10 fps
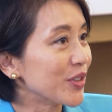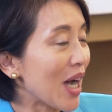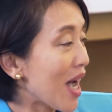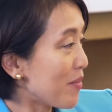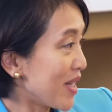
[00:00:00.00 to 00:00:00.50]

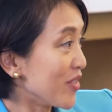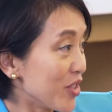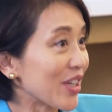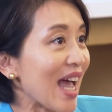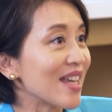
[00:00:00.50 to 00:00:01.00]
I mean,
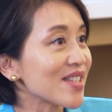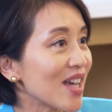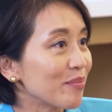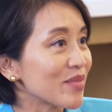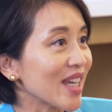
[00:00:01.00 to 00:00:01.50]
you guys
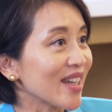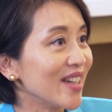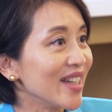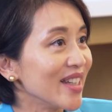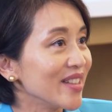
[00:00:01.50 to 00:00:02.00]
take
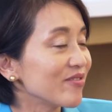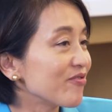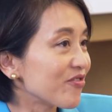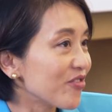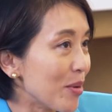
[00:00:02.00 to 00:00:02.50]
a
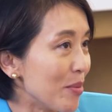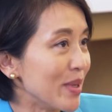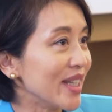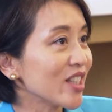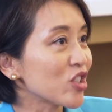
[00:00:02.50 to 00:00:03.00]

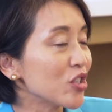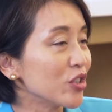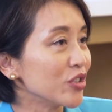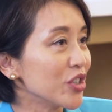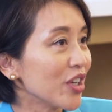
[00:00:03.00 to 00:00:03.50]
minute
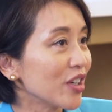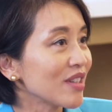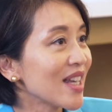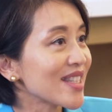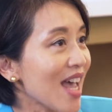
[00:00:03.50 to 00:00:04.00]
to
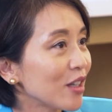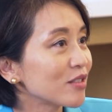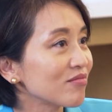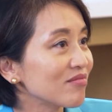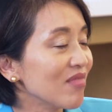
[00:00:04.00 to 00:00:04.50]
tell
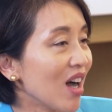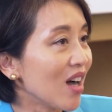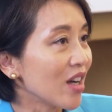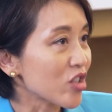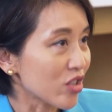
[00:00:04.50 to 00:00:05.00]

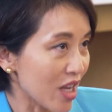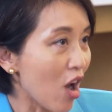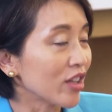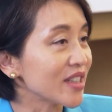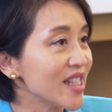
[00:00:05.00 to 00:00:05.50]
the
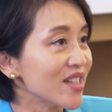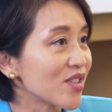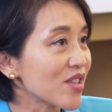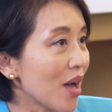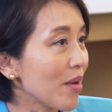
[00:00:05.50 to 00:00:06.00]

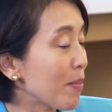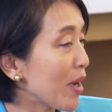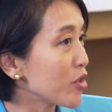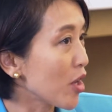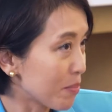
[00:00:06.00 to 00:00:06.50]
audience
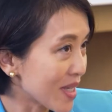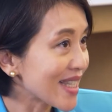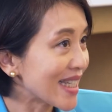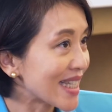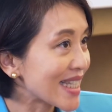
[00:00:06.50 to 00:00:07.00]
about your
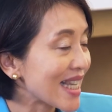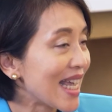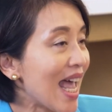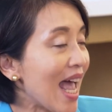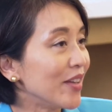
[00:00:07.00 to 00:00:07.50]
business
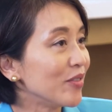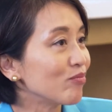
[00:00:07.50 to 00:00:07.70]
and